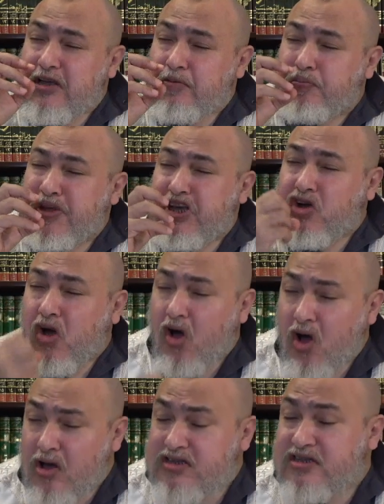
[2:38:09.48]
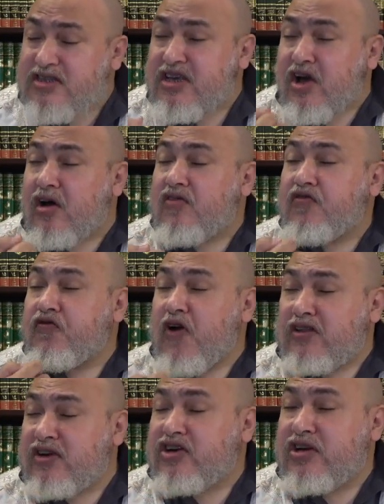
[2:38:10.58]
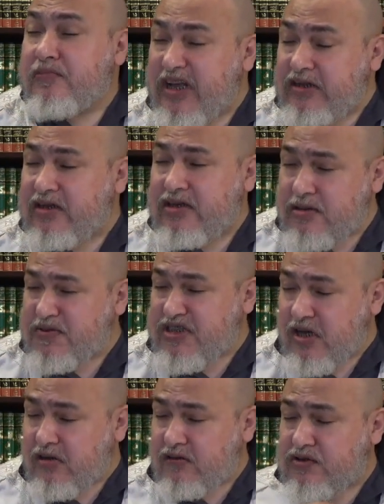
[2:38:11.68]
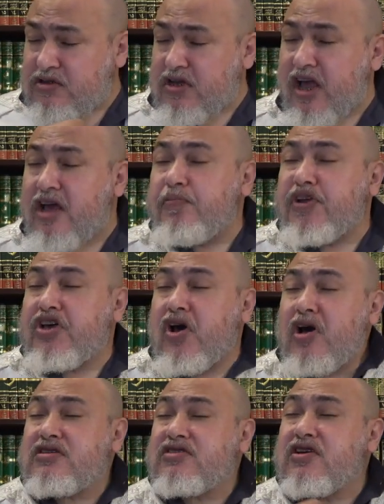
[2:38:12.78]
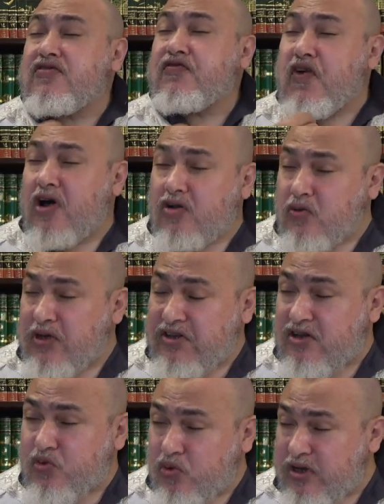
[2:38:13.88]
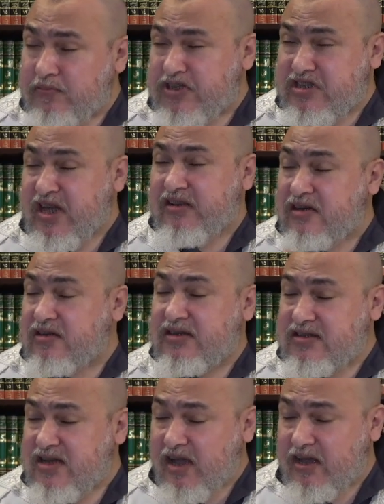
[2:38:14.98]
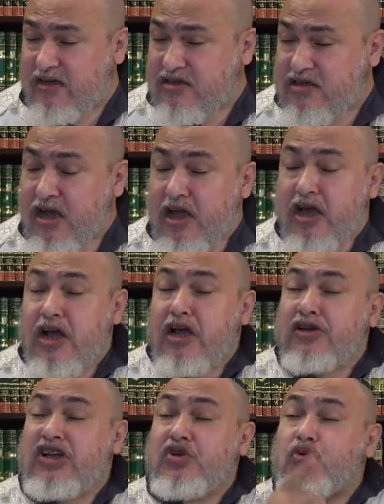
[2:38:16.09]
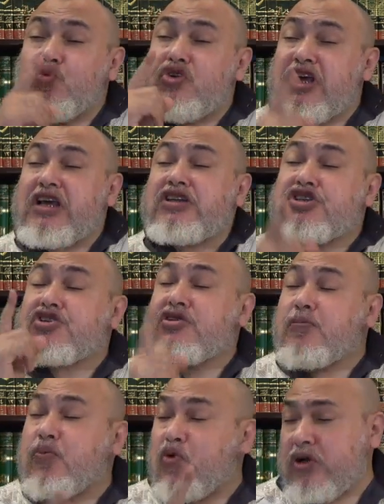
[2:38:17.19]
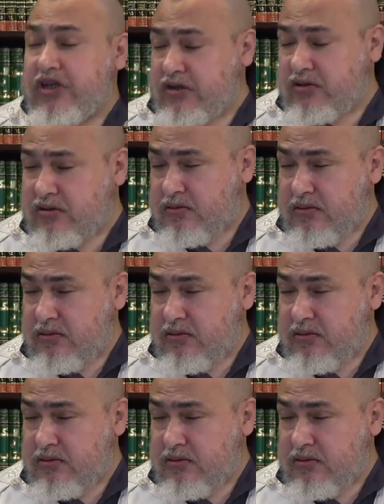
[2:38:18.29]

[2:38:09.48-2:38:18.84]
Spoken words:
Because they're commending themselves, and because they're following their whims and their desires, they reach the point